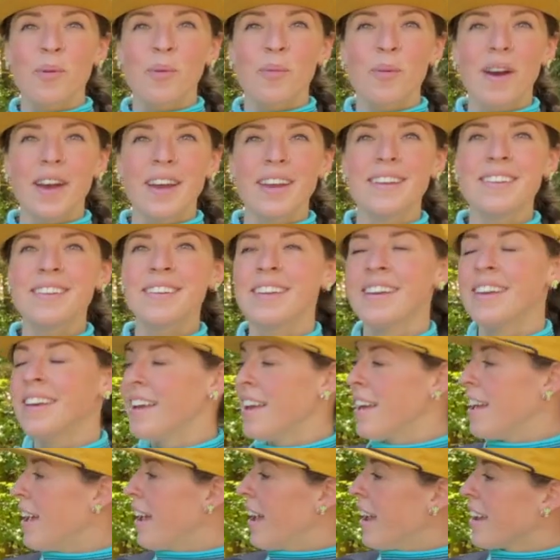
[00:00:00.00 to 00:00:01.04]
1,
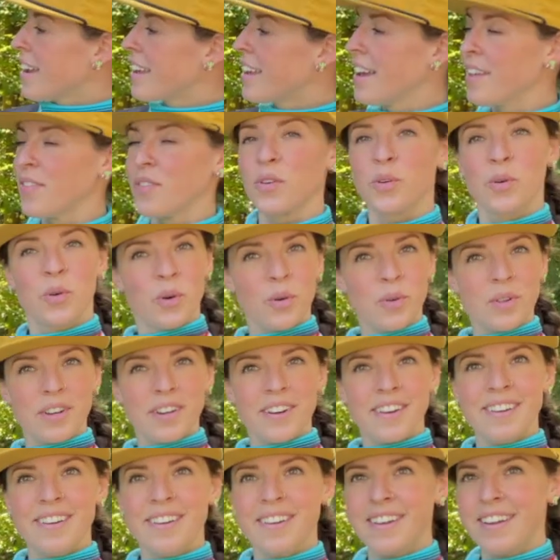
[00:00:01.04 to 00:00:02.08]
get the
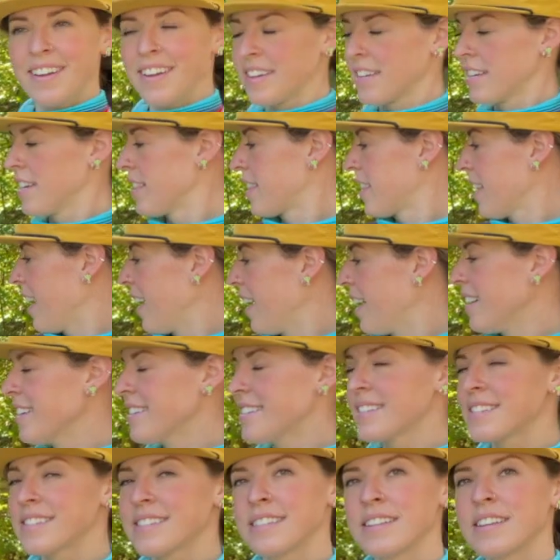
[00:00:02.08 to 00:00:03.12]
cooler, get the
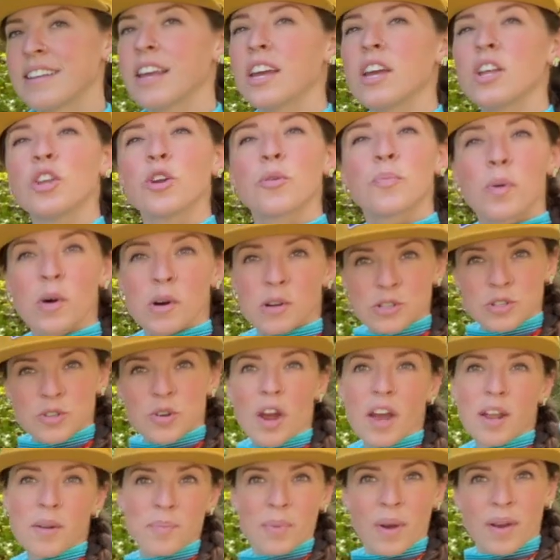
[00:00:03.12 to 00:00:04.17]
ice, and your
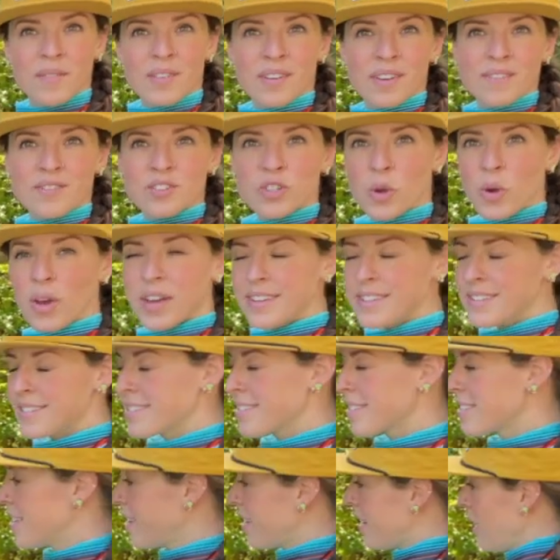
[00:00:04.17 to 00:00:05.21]
post-ride bevy of choice.
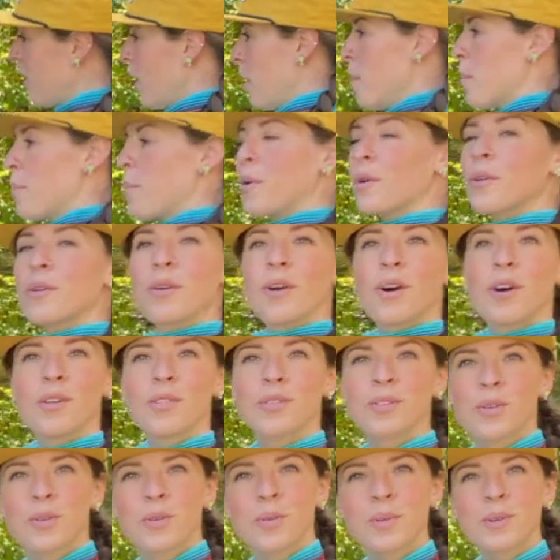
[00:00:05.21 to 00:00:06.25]
Put it all in
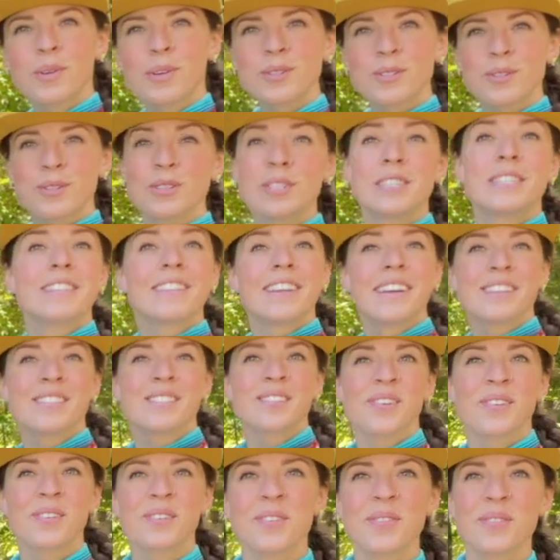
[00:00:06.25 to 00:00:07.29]
the cooler so it's just nice
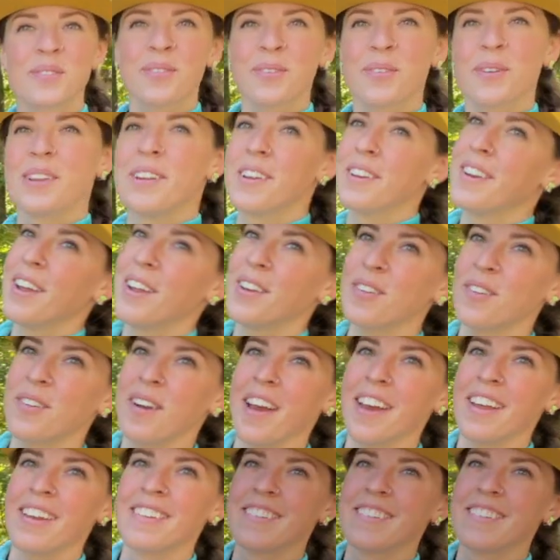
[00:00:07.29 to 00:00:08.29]
and cold for when you're done your ride.